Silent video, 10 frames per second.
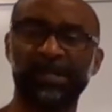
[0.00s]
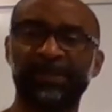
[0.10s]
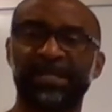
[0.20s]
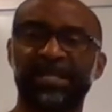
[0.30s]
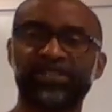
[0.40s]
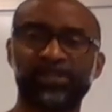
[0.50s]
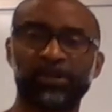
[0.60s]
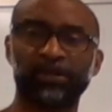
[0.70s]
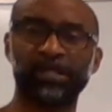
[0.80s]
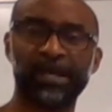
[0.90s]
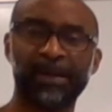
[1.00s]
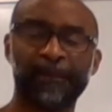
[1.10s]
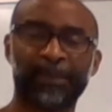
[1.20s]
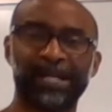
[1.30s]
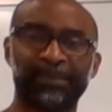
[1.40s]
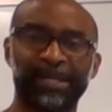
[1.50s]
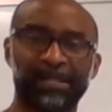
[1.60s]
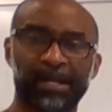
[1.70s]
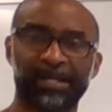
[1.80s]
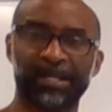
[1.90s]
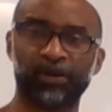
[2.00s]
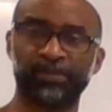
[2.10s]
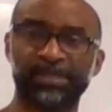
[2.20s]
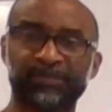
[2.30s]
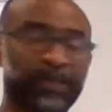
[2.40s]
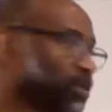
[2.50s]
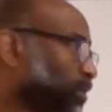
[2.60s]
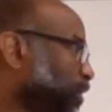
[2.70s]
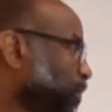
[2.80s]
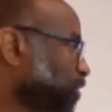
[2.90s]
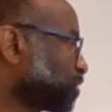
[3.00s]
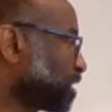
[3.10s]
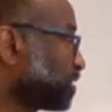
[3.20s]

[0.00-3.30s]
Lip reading: of the Leccio'n Preliminar, and I hope this video helps you to